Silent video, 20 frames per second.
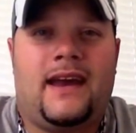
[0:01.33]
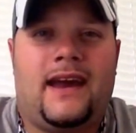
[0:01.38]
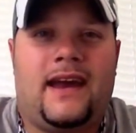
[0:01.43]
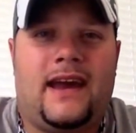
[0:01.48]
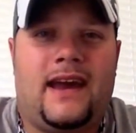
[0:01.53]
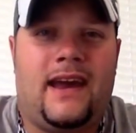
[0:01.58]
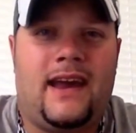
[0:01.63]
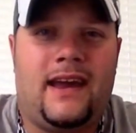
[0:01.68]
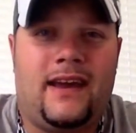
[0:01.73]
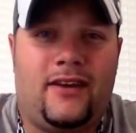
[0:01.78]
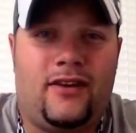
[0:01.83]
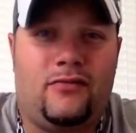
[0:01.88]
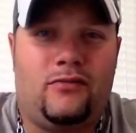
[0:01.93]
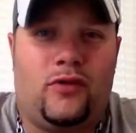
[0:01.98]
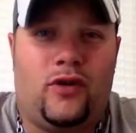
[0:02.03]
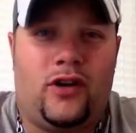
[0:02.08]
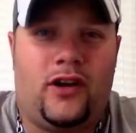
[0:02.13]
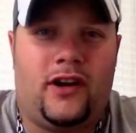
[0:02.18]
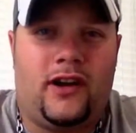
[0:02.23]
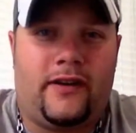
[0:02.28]
Hey, good
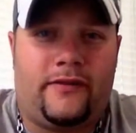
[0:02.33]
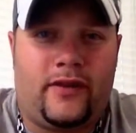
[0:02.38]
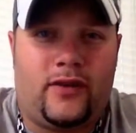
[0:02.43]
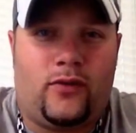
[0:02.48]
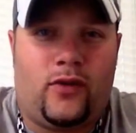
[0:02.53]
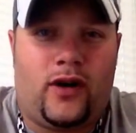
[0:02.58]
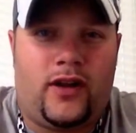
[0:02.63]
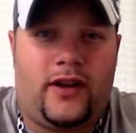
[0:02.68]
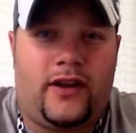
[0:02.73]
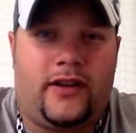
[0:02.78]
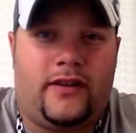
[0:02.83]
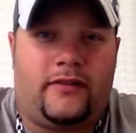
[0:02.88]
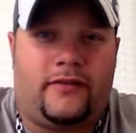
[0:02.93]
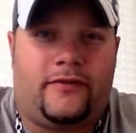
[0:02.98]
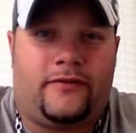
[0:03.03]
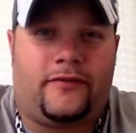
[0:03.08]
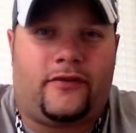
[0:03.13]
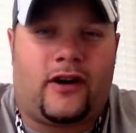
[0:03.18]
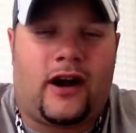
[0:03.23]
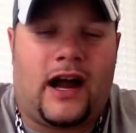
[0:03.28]
morning, everyone.
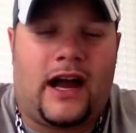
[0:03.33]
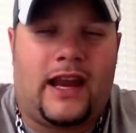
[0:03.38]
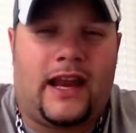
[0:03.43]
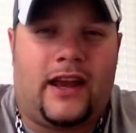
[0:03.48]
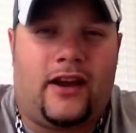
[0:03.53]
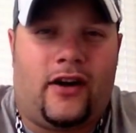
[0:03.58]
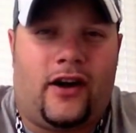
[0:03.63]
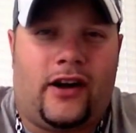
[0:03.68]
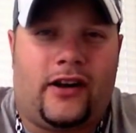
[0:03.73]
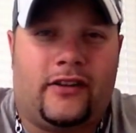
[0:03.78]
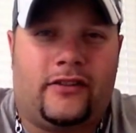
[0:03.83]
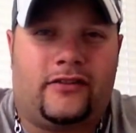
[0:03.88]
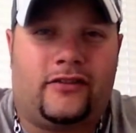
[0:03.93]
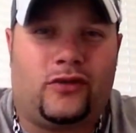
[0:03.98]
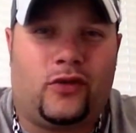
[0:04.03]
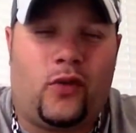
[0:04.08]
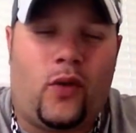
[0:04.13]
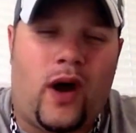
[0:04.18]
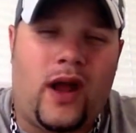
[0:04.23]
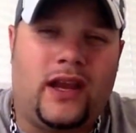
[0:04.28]
It's Friday, August
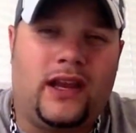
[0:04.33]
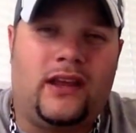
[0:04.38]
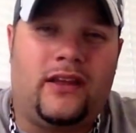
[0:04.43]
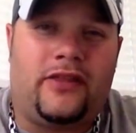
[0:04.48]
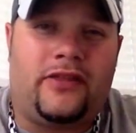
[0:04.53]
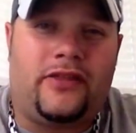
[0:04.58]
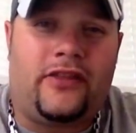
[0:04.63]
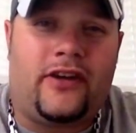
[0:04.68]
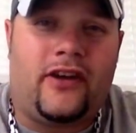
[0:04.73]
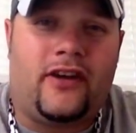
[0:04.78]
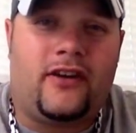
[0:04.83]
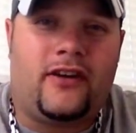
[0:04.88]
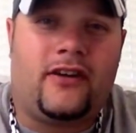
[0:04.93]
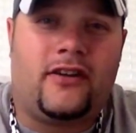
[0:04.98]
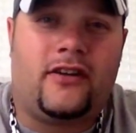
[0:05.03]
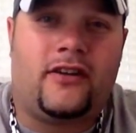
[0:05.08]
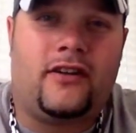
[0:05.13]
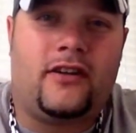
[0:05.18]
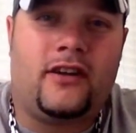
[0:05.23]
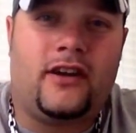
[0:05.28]

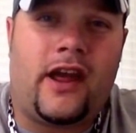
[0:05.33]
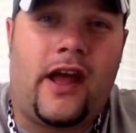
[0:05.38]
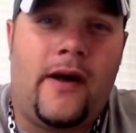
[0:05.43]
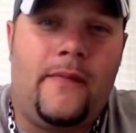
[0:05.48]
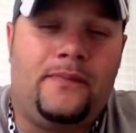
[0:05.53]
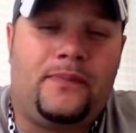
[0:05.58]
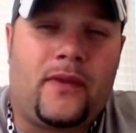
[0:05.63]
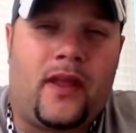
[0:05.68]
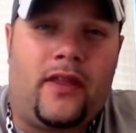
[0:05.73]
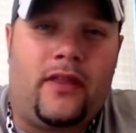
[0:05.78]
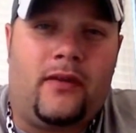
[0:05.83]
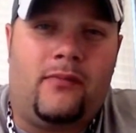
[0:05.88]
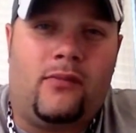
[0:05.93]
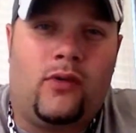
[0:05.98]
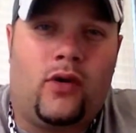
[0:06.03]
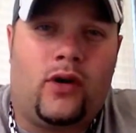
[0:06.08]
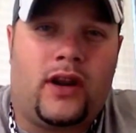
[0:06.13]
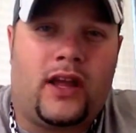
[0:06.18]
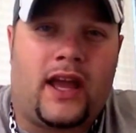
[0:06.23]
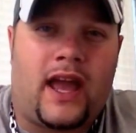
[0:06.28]
23rd, the
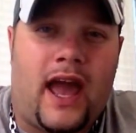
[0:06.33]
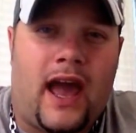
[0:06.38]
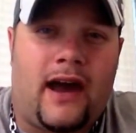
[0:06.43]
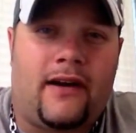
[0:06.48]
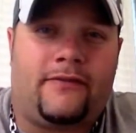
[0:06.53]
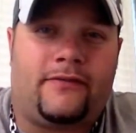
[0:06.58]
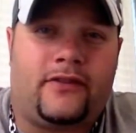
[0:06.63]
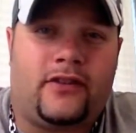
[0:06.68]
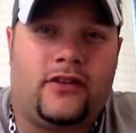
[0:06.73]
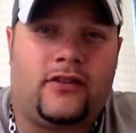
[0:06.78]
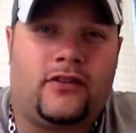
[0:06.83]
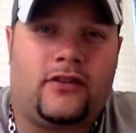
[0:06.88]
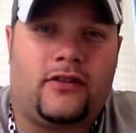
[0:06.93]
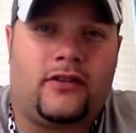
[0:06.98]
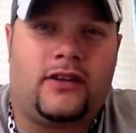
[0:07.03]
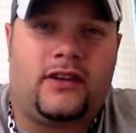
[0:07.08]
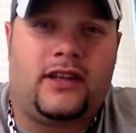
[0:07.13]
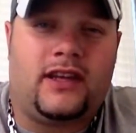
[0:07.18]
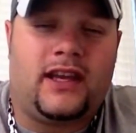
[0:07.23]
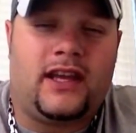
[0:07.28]
morning
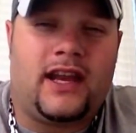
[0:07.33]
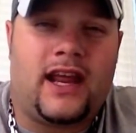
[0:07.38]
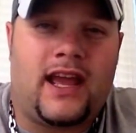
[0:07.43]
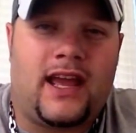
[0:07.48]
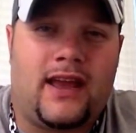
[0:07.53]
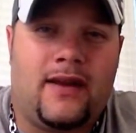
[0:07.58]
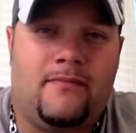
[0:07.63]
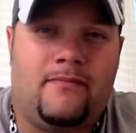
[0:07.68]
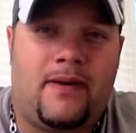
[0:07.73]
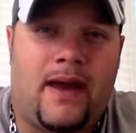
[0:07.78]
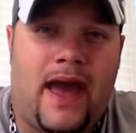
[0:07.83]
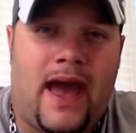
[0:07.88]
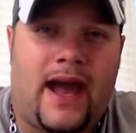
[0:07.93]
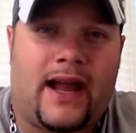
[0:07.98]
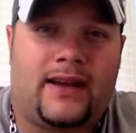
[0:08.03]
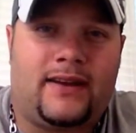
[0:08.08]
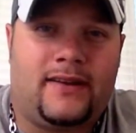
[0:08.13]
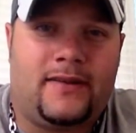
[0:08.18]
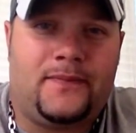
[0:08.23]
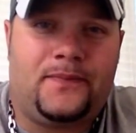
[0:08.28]
after TNA
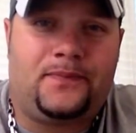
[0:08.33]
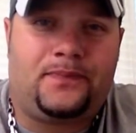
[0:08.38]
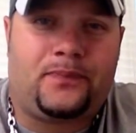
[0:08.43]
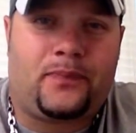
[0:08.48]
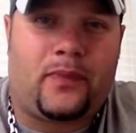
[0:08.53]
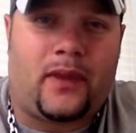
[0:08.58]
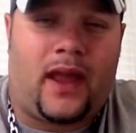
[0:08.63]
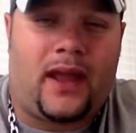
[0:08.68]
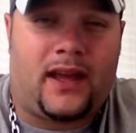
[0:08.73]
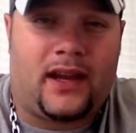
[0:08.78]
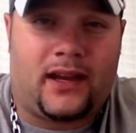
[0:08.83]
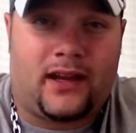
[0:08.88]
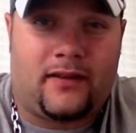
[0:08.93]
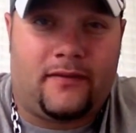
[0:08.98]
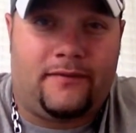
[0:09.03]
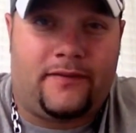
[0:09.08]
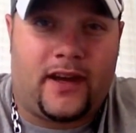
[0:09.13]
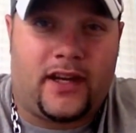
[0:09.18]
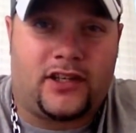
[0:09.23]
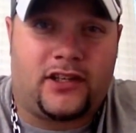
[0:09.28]
Impact. I got a
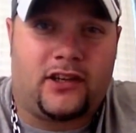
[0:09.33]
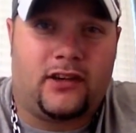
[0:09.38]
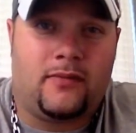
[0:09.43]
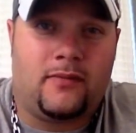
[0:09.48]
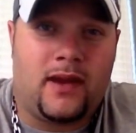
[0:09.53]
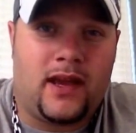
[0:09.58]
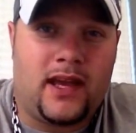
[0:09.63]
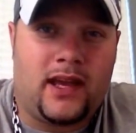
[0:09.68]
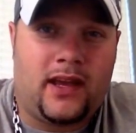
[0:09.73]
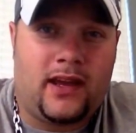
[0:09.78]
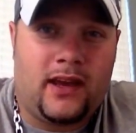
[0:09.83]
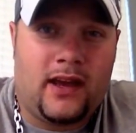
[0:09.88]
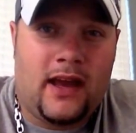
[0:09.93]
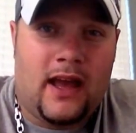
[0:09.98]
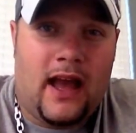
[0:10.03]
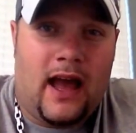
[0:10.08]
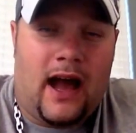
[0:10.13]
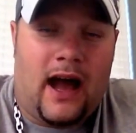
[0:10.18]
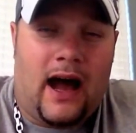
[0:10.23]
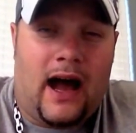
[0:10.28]
confession to make.
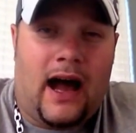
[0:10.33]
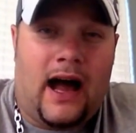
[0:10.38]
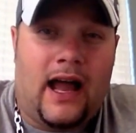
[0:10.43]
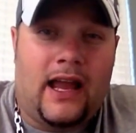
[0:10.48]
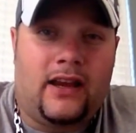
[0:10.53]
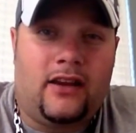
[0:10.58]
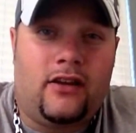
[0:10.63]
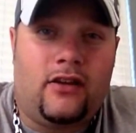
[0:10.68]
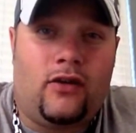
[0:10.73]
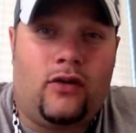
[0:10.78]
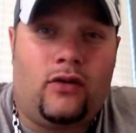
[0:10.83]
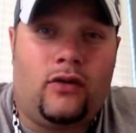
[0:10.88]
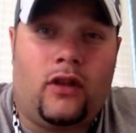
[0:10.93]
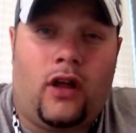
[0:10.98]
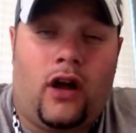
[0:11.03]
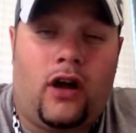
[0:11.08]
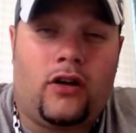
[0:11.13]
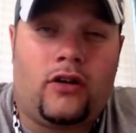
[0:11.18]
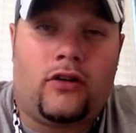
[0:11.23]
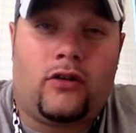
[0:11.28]
I no
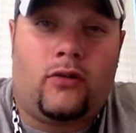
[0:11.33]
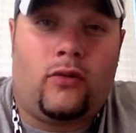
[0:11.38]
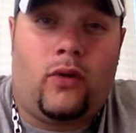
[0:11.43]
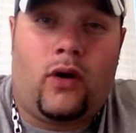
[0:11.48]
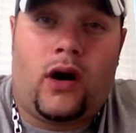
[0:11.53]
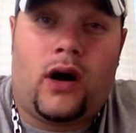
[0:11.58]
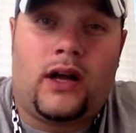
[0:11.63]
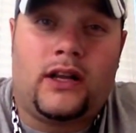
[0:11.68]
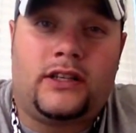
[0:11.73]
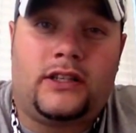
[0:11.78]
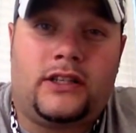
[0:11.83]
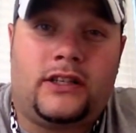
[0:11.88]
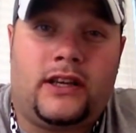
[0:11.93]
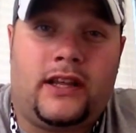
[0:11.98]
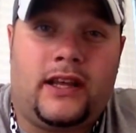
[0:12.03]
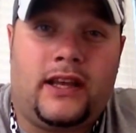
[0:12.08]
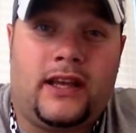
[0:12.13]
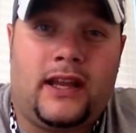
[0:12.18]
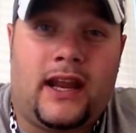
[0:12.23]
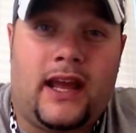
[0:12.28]
longer watch
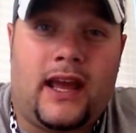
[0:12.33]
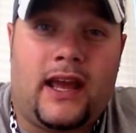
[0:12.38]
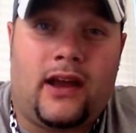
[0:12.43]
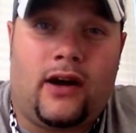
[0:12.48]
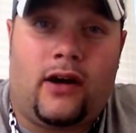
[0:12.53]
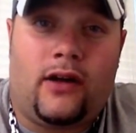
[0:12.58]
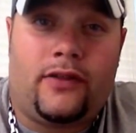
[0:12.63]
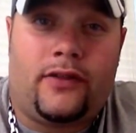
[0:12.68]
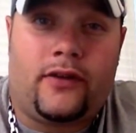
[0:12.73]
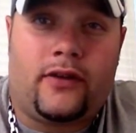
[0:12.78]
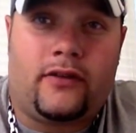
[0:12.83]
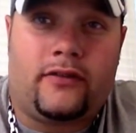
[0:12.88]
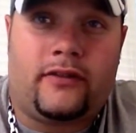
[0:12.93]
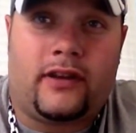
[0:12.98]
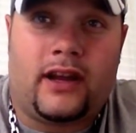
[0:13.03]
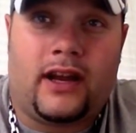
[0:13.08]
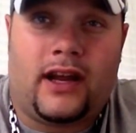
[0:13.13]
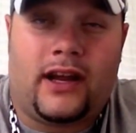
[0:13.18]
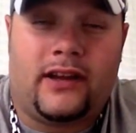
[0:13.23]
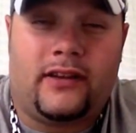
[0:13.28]
TNA on
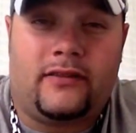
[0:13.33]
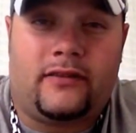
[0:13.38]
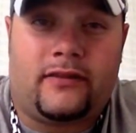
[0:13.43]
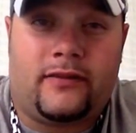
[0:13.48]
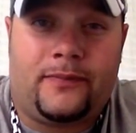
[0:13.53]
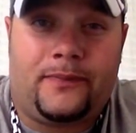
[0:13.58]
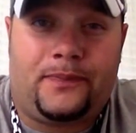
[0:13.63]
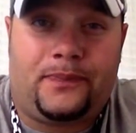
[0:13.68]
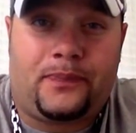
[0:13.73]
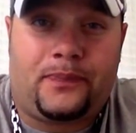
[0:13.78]
Thursday nights.